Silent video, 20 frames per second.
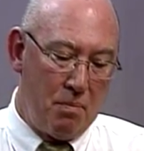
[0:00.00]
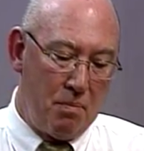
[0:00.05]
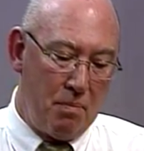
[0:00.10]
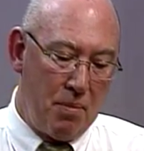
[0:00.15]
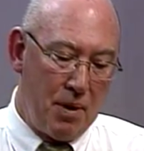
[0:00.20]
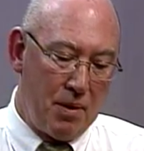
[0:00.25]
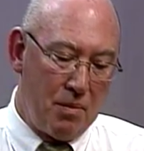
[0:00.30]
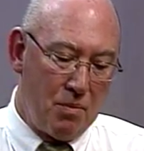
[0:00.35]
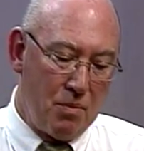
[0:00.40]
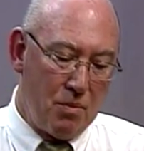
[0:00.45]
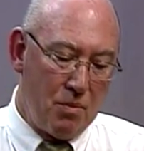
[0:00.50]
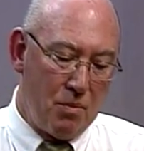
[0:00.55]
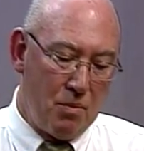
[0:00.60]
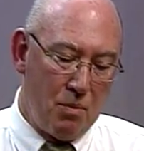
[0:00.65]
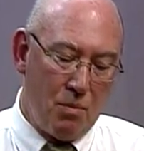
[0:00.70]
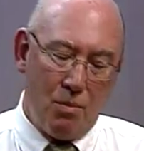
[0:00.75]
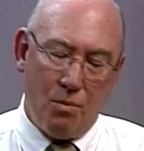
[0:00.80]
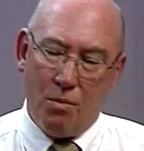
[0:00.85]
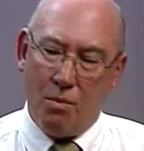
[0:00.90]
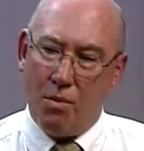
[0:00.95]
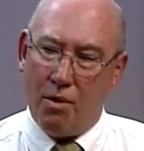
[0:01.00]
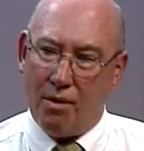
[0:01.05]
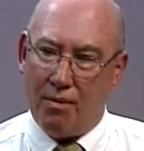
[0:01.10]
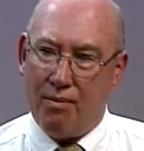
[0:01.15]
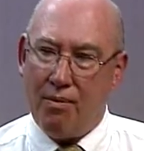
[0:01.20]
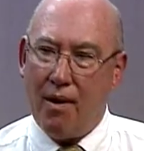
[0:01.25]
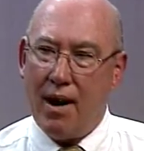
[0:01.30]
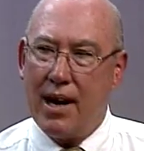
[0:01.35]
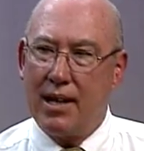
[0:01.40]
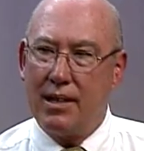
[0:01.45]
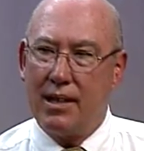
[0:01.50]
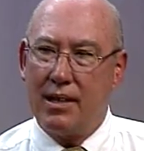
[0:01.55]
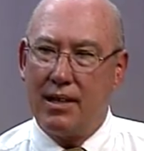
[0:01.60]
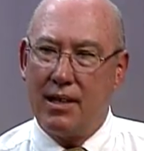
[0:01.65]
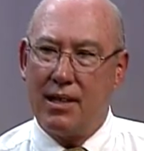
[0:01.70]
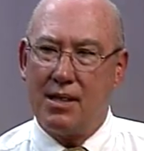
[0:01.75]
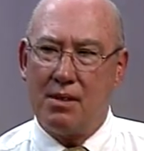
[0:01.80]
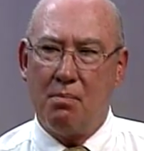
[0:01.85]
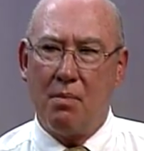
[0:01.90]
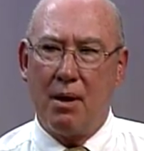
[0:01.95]
But we're afraid that
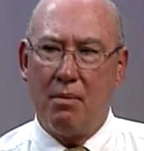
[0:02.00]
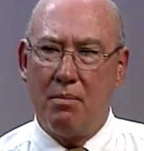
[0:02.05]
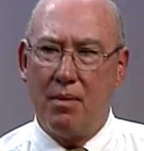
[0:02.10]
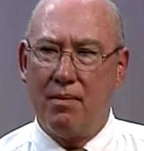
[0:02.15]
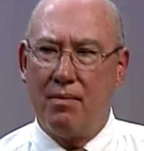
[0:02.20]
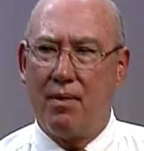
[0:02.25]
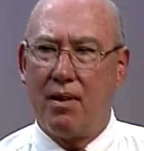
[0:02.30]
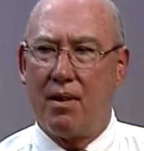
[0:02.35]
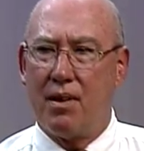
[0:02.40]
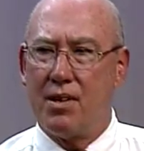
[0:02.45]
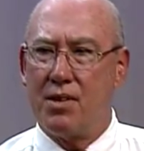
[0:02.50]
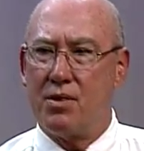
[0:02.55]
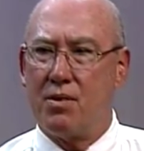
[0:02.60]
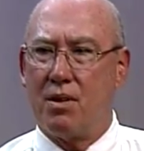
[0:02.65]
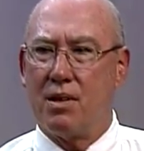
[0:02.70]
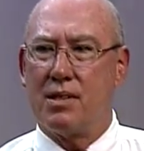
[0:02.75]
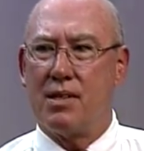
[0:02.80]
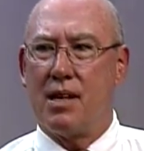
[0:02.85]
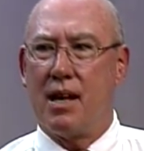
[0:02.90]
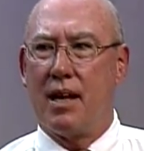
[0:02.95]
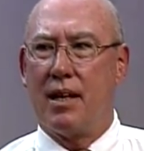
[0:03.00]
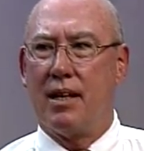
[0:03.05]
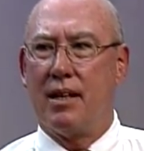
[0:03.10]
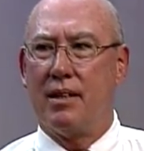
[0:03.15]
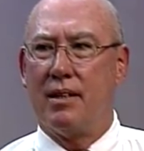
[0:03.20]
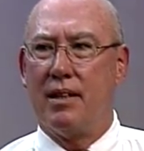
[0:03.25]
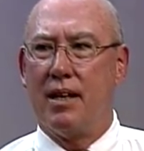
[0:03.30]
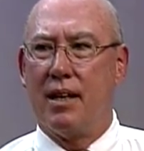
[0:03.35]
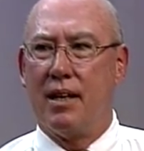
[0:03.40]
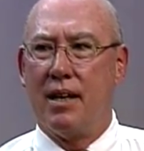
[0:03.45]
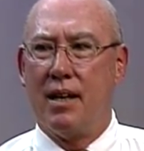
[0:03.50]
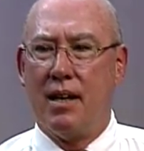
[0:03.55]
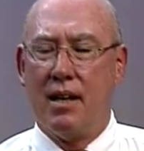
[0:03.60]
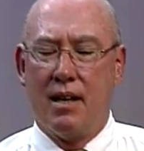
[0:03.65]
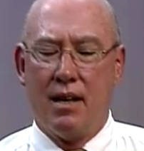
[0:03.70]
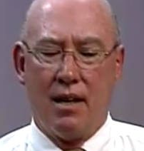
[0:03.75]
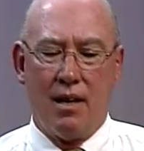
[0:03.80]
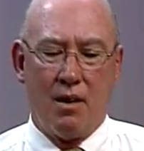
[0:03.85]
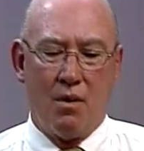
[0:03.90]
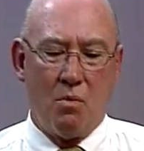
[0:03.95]
this might be very short-sighted, that
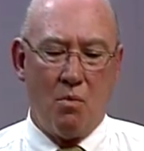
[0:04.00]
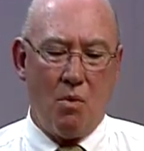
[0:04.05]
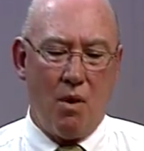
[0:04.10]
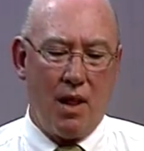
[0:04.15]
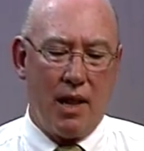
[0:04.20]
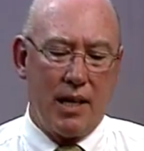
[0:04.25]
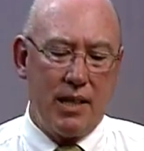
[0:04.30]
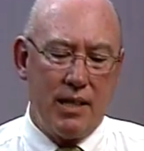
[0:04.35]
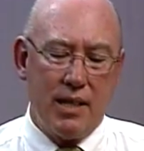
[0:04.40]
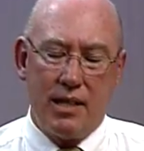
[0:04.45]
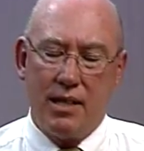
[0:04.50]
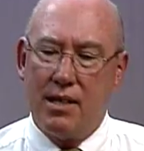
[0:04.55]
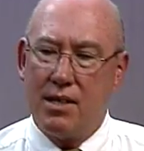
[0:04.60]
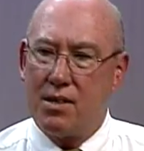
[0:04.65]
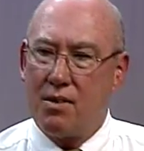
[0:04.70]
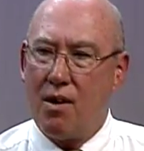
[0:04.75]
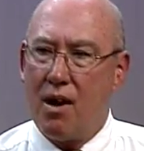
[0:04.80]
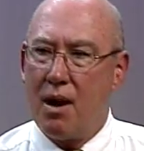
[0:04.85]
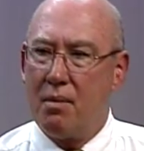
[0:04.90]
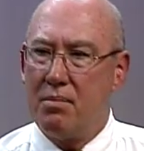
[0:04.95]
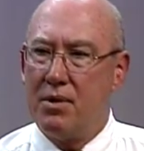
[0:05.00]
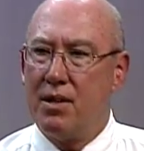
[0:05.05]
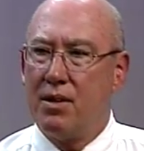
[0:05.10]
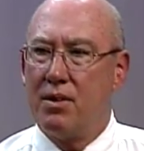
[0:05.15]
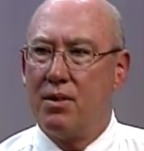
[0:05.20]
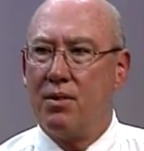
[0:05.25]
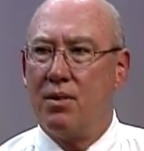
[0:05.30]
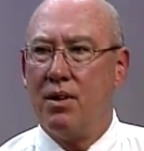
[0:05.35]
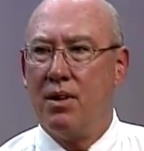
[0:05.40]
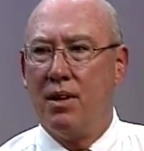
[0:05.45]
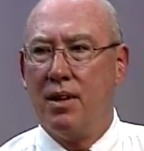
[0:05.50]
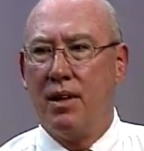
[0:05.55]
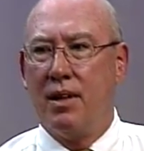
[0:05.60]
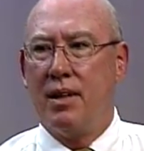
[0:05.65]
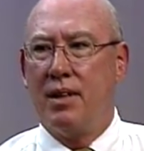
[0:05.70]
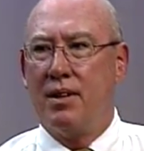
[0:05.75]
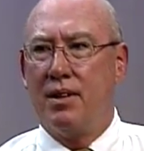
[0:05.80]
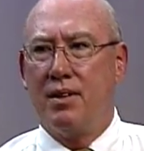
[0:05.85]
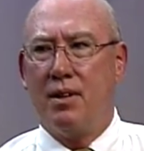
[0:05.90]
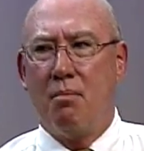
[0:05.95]
while I did describe to you
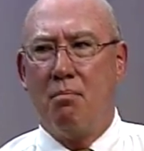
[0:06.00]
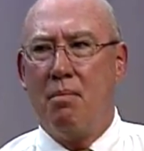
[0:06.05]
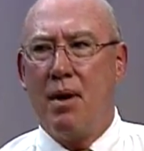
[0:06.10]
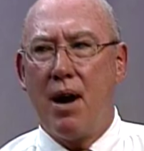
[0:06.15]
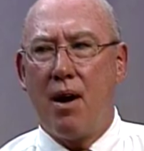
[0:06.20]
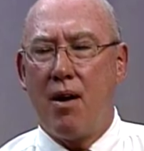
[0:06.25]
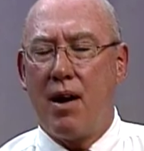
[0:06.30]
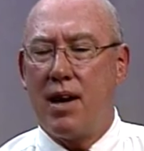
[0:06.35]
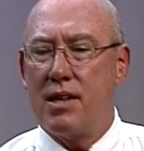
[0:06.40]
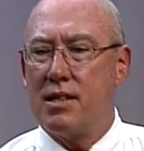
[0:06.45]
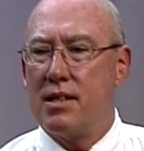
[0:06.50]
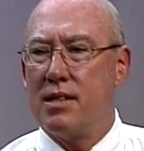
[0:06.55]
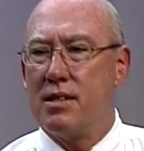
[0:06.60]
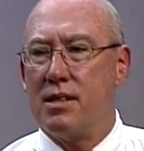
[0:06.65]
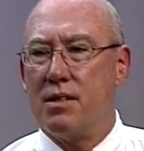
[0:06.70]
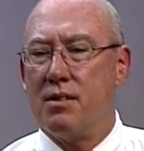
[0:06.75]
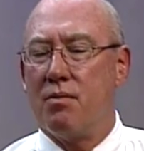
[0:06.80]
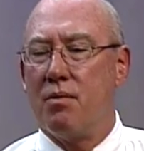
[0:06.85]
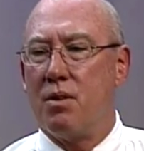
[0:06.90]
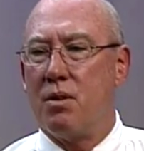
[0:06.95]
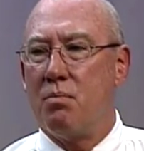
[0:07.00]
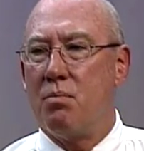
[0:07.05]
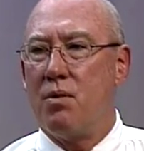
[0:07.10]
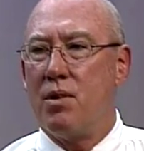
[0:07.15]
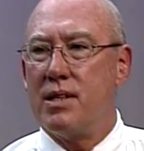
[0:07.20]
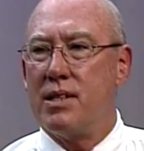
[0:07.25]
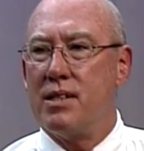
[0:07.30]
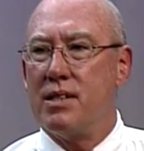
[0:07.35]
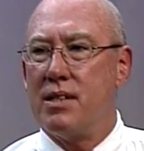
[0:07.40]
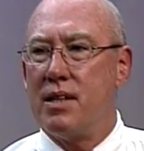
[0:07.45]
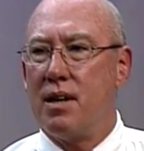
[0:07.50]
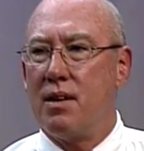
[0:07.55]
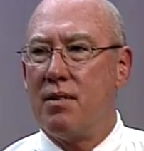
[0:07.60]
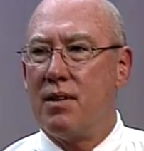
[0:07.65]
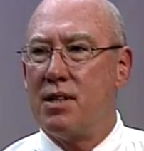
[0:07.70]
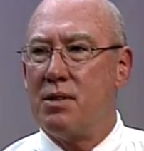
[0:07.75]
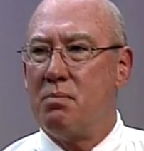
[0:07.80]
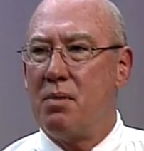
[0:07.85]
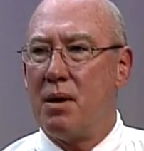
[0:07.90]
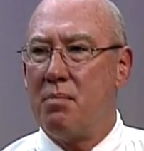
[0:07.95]
the bare essence of what a Poison Center
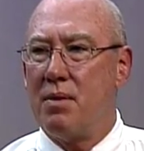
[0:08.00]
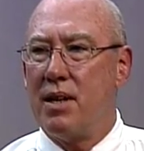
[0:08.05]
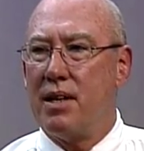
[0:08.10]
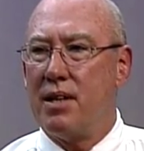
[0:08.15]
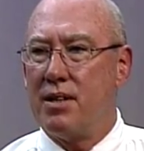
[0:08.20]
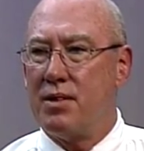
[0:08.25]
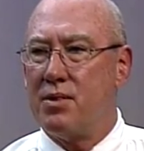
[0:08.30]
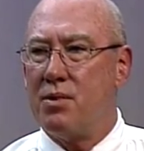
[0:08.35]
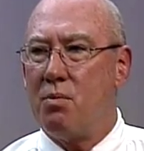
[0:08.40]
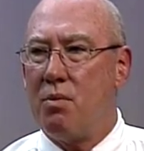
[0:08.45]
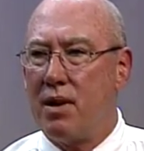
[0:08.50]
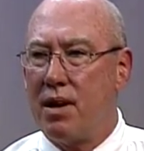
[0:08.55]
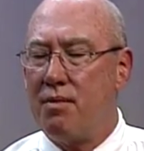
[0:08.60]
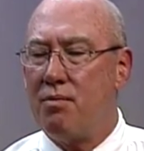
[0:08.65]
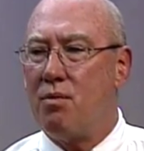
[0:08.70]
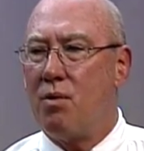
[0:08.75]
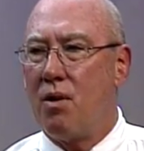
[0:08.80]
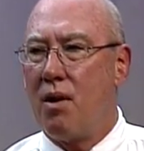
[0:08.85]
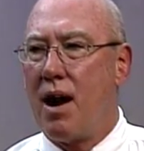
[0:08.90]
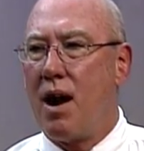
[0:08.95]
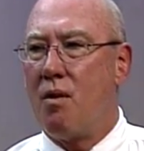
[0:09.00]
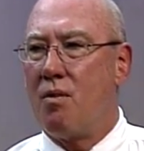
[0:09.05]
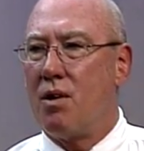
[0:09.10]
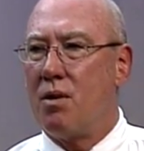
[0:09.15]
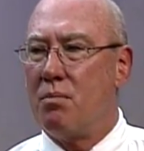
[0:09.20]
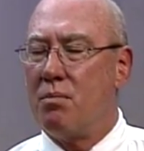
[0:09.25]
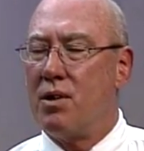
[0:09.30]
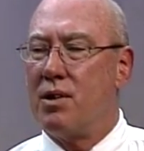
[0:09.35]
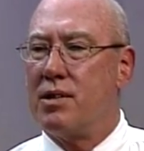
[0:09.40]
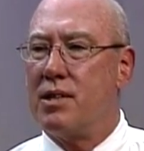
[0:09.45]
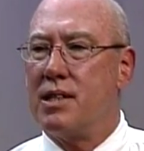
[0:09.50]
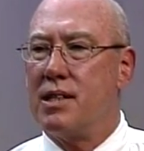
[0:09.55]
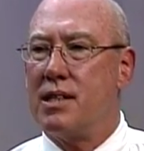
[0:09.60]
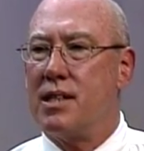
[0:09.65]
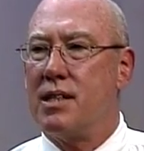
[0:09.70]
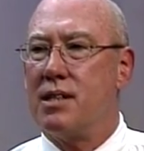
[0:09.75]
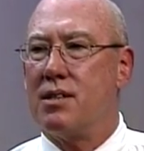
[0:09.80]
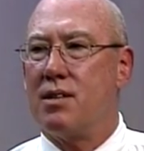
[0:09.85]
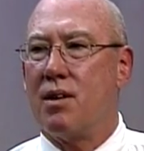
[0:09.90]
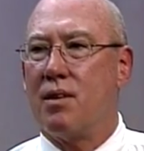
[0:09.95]
is by being a 24-hour
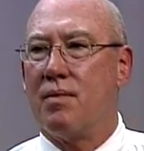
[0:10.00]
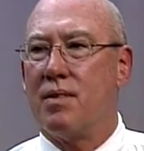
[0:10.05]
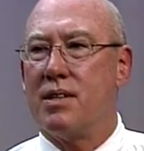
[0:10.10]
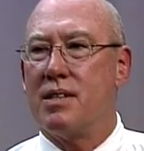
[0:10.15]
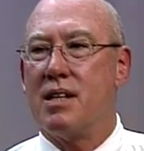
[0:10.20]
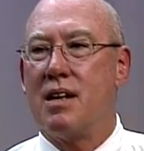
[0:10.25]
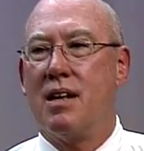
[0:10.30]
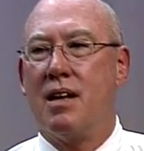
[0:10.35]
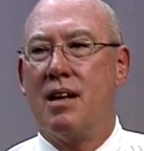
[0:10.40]
emergency service,